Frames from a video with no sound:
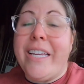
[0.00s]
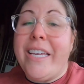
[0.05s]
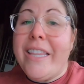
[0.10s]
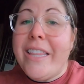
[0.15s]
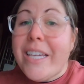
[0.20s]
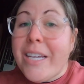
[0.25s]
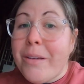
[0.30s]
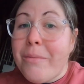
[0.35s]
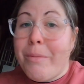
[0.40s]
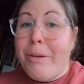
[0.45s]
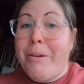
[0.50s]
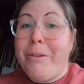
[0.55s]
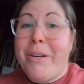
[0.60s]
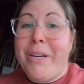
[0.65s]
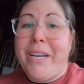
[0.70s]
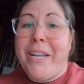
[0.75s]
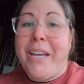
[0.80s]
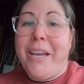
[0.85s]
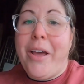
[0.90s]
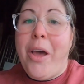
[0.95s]
in the
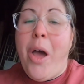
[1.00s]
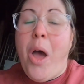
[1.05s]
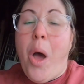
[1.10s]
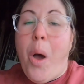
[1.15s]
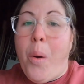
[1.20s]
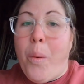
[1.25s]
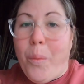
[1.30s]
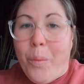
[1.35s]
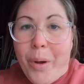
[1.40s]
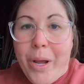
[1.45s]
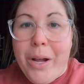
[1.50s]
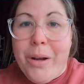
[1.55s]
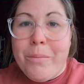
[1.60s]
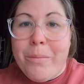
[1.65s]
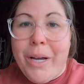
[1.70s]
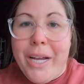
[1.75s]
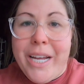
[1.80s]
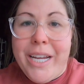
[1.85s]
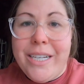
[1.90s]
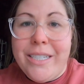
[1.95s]
community where
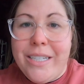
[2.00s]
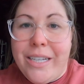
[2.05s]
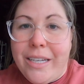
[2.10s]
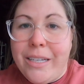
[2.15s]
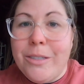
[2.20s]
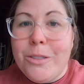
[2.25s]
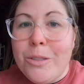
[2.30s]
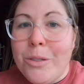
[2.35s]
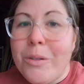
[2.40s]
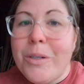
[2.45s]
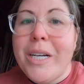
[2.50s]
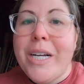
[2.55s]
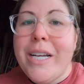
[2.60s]
my antique store